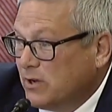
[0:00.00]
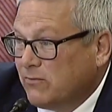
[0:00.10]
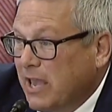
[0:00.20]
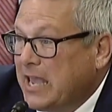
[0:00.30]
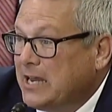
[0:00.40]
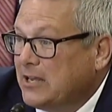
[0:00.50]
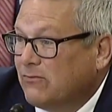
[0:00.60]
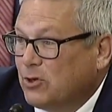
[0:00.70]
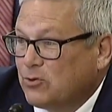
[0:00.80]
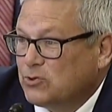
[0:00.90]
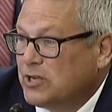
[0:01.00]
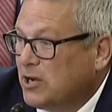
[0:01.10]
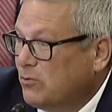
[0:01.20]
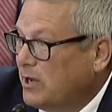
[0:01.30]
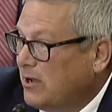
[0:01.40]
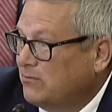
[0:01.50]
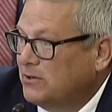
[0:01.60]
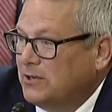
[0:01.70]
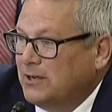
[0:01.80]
We have 80 of those now. We have